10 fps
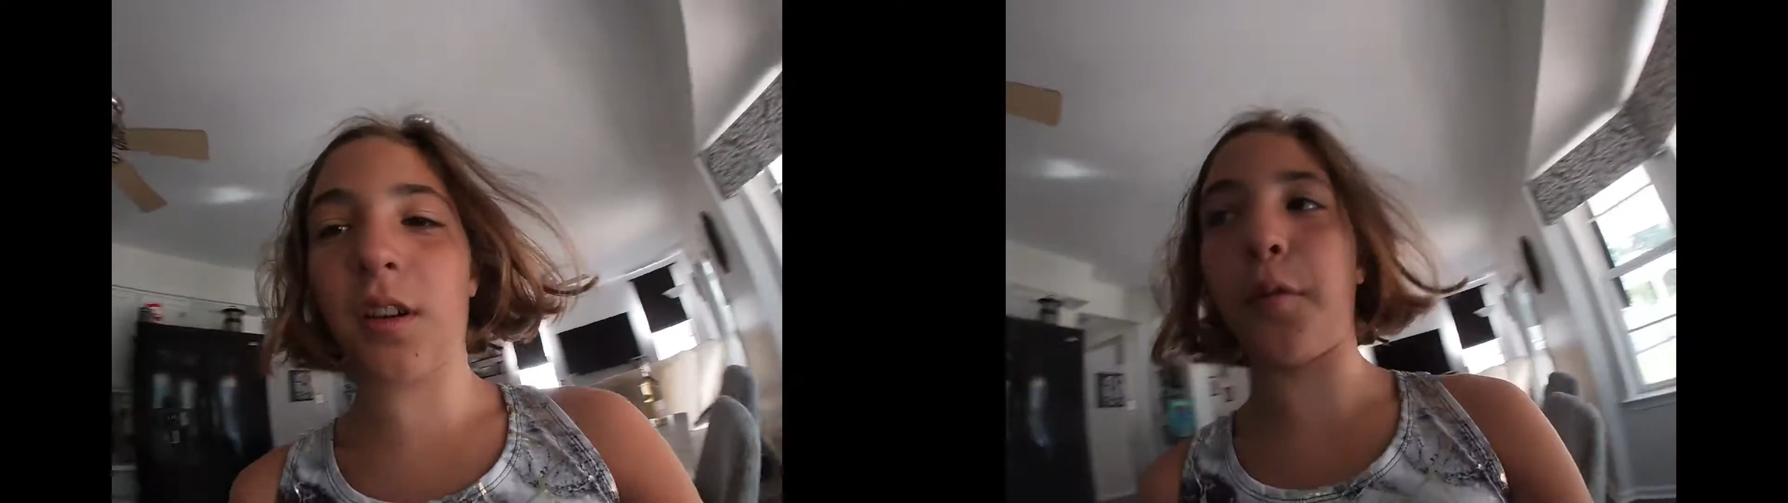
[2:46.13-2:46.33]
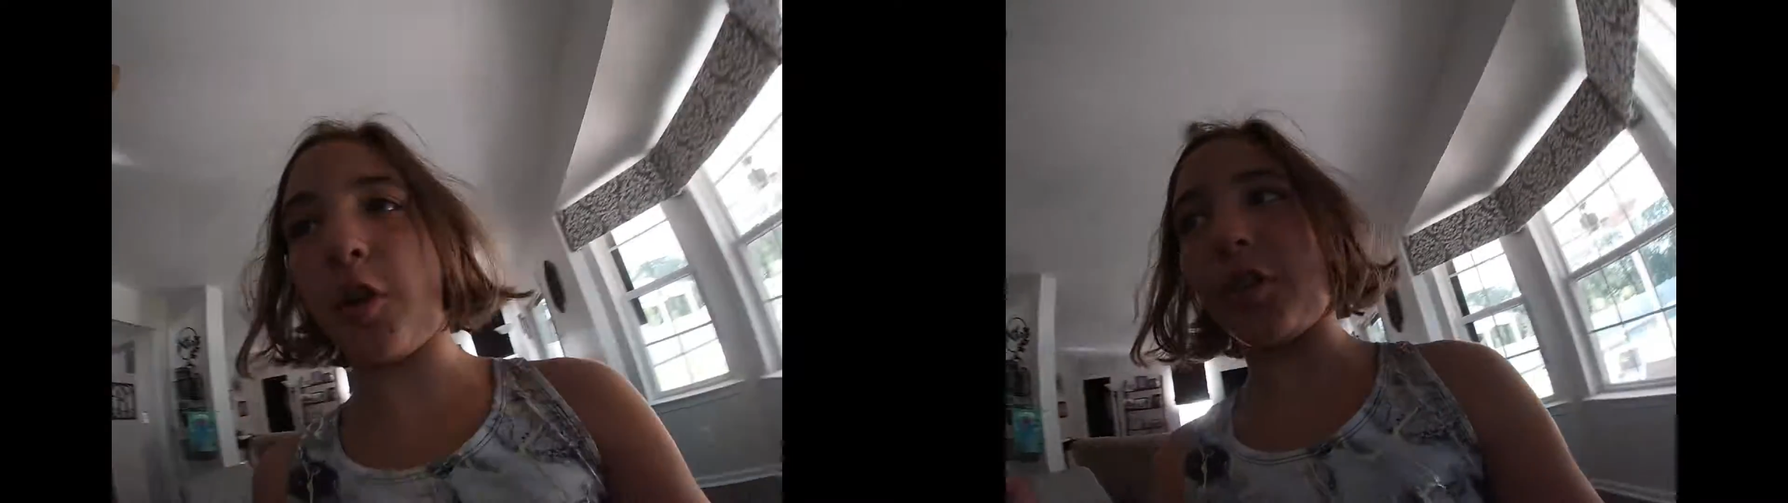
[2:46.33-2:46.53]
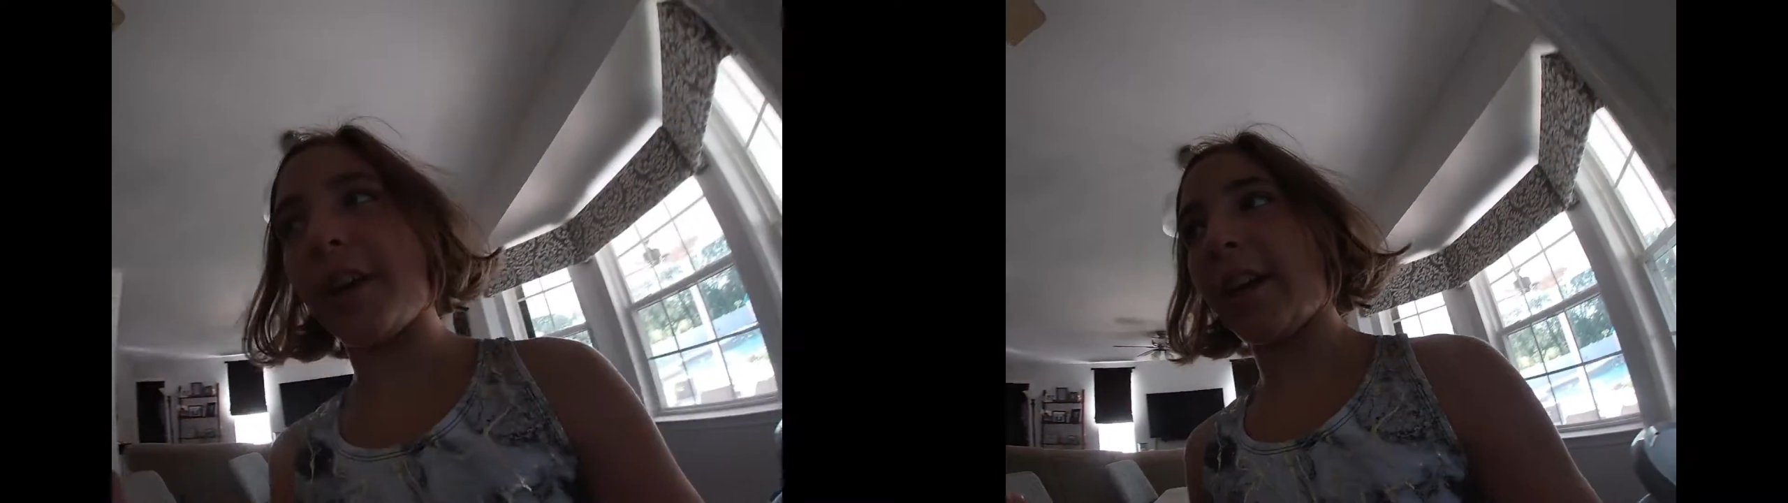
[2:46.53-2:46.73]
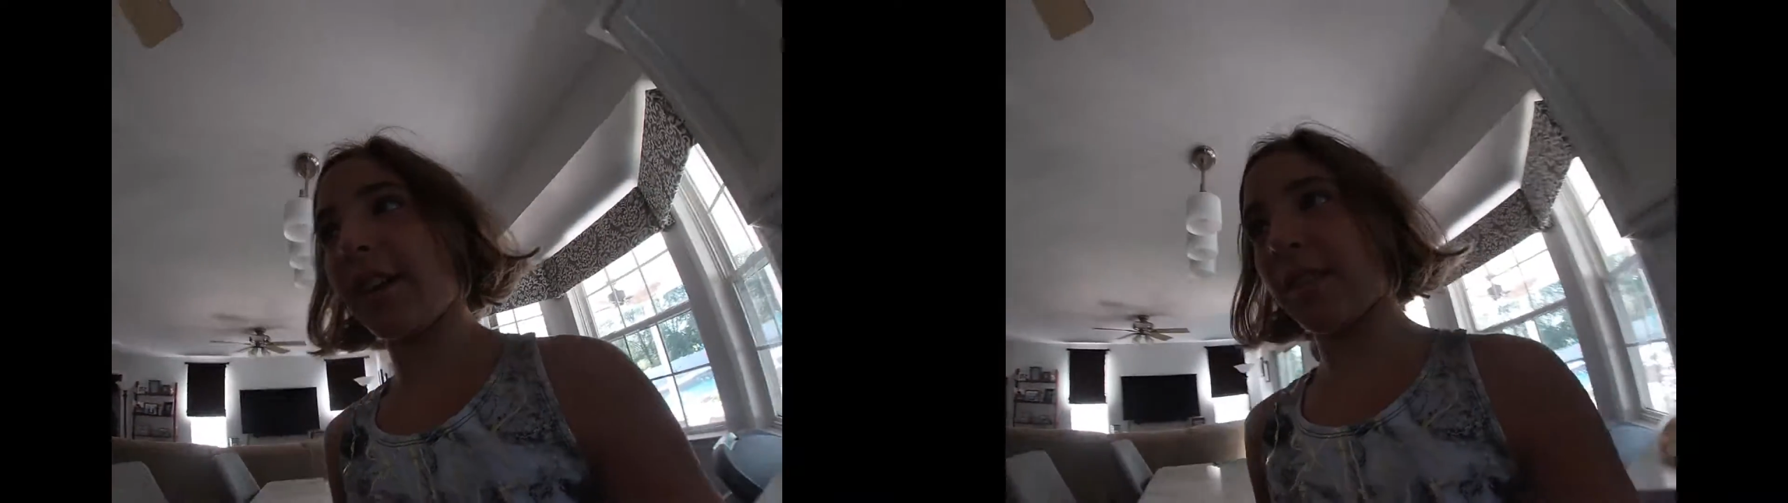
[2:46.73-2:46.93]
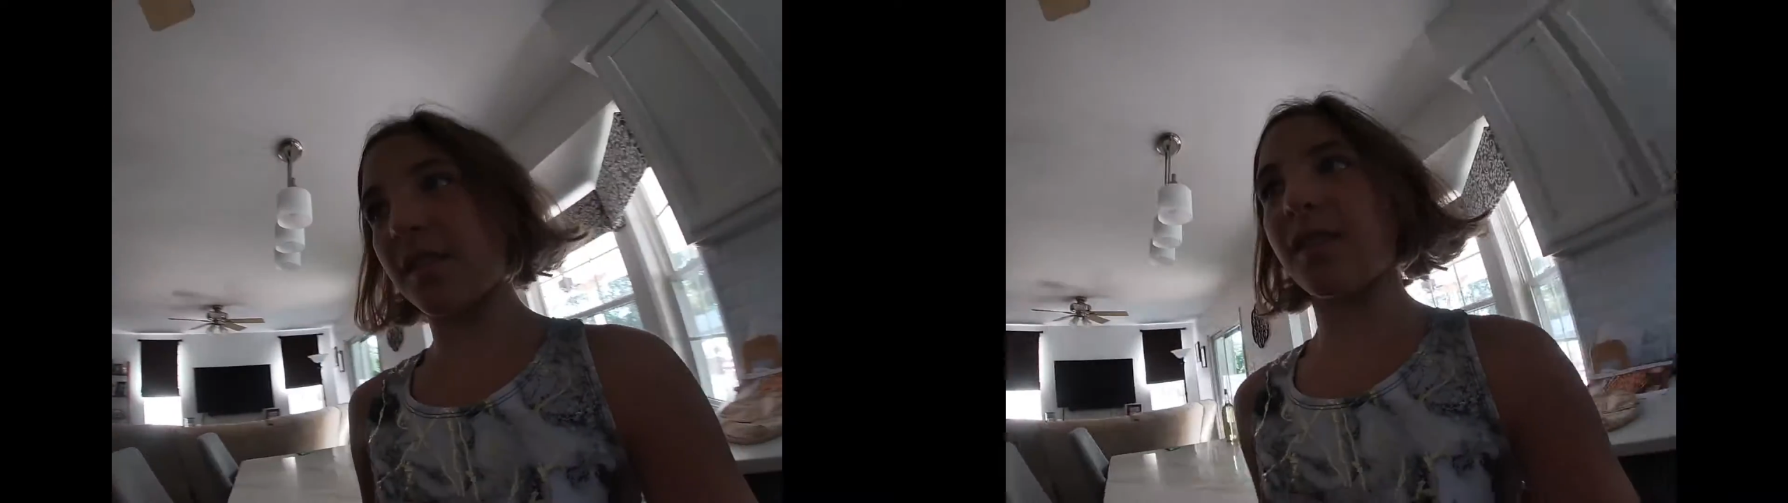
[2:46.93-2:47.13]
That's different
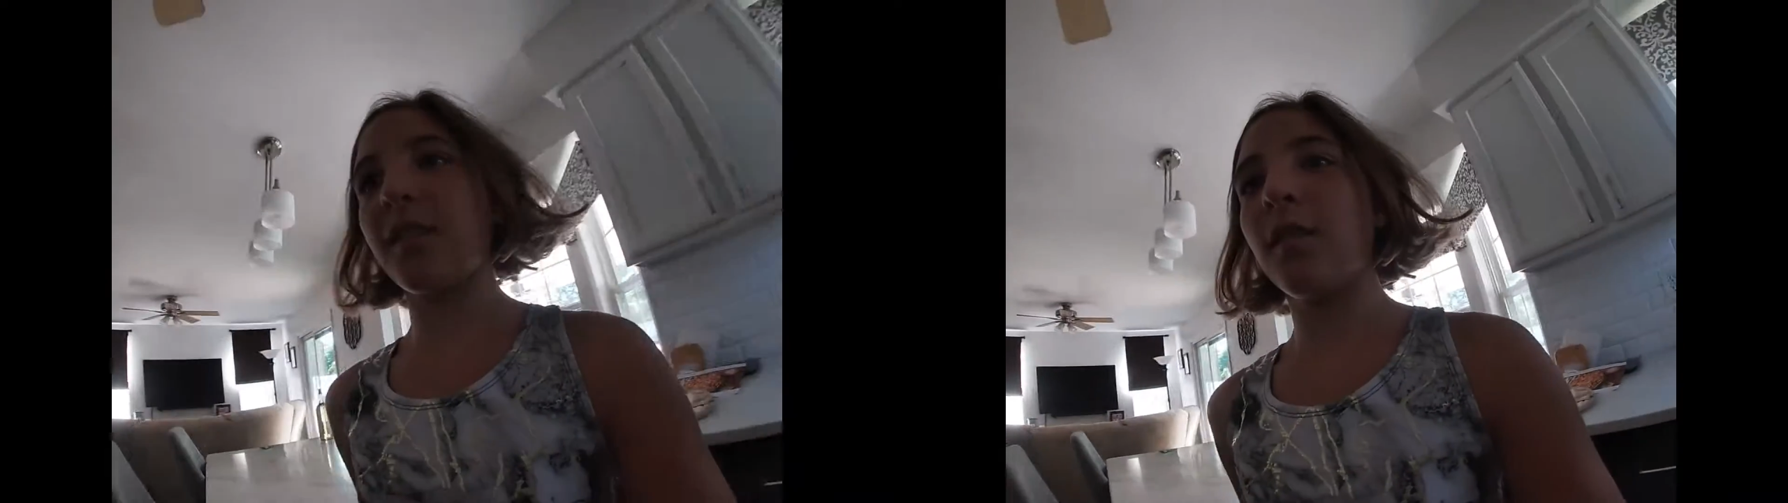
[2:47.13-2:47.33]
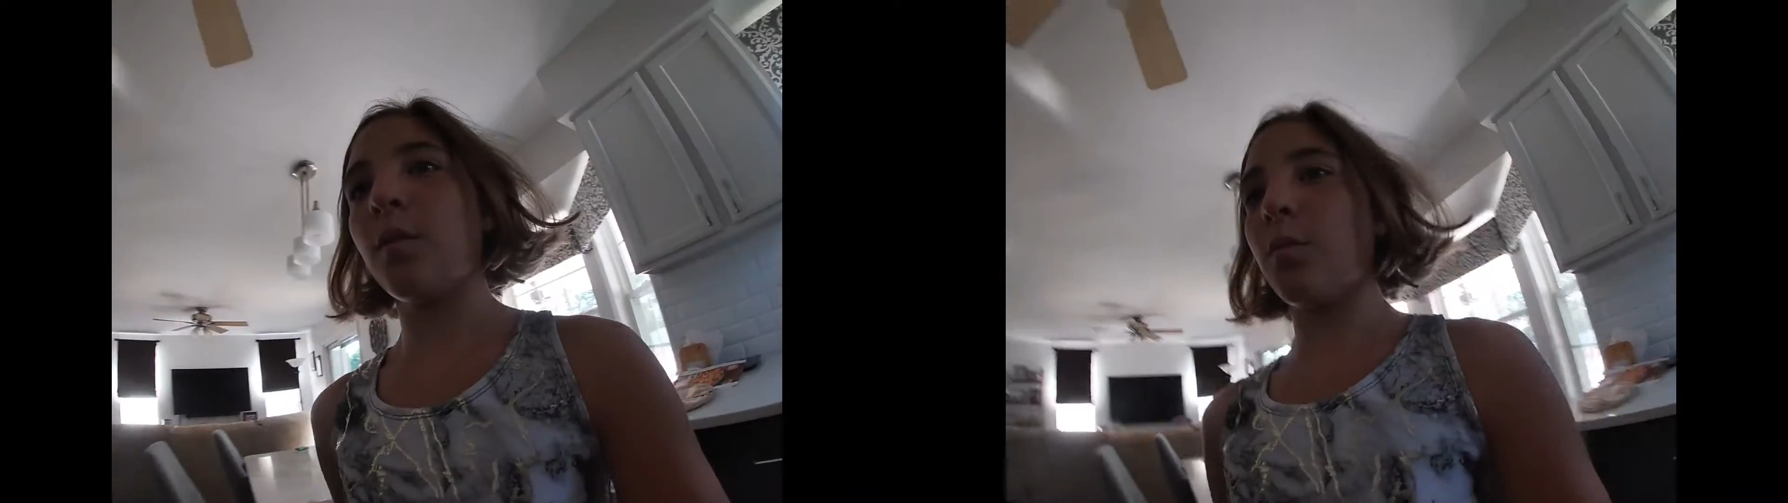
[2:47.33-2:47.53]
things.